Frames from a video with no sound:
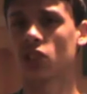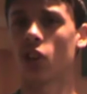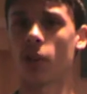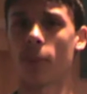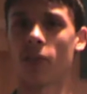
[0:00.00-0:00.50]

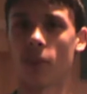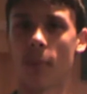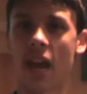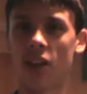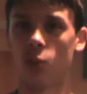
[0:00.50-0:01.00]
talk about the
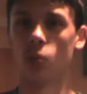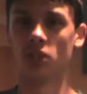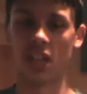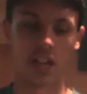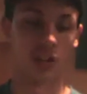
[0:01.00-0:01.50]
man
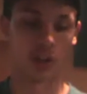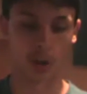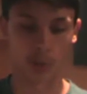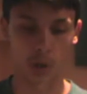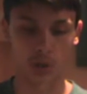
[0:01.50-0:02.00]
who's in the
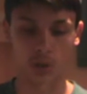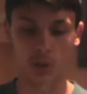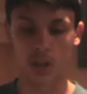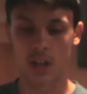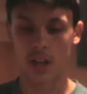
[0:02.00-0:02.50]
commercial.